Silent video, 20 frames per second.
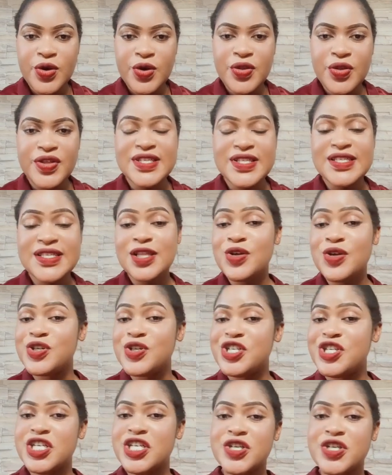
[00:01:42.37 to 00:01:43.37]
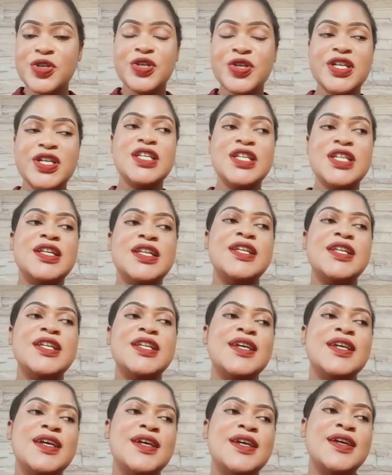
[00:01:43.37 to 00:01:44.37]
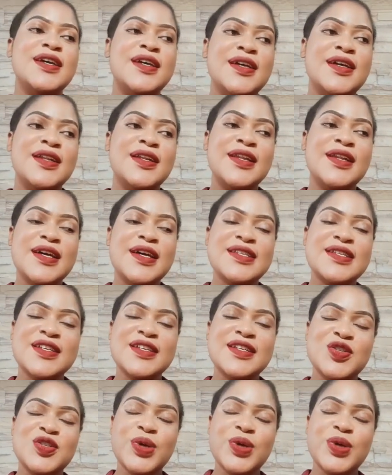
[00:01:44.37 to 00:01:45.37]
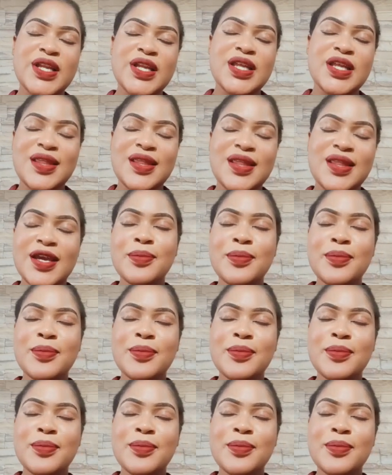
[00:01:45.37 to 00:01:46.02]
this lotion doesn't do anything.